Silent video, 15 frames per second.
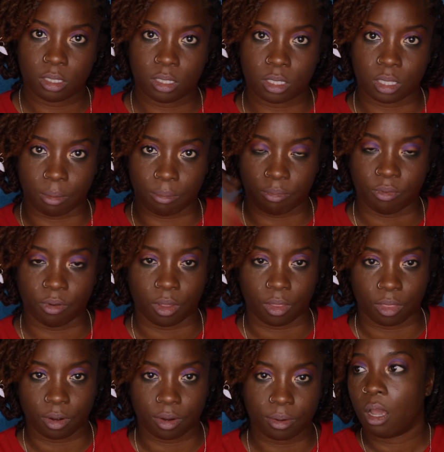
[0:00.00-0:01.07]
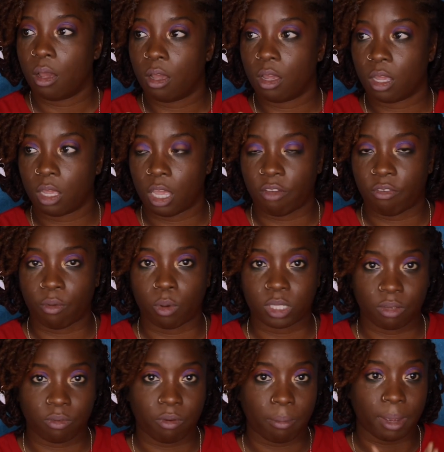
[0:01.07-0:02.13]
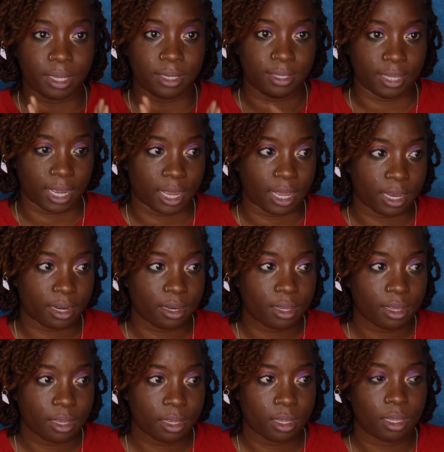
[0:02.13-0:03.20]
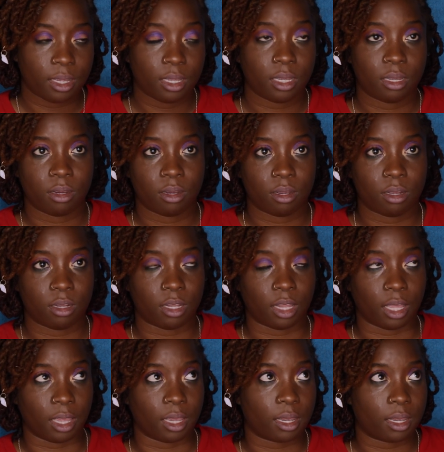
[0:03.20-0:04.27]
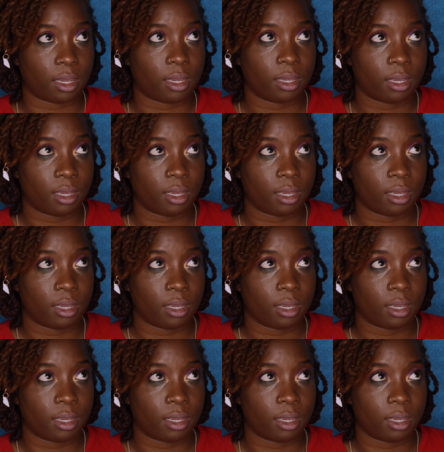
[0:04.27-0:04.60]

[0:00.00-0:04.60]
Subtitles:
stepfather. If it wasn't for my dad, like,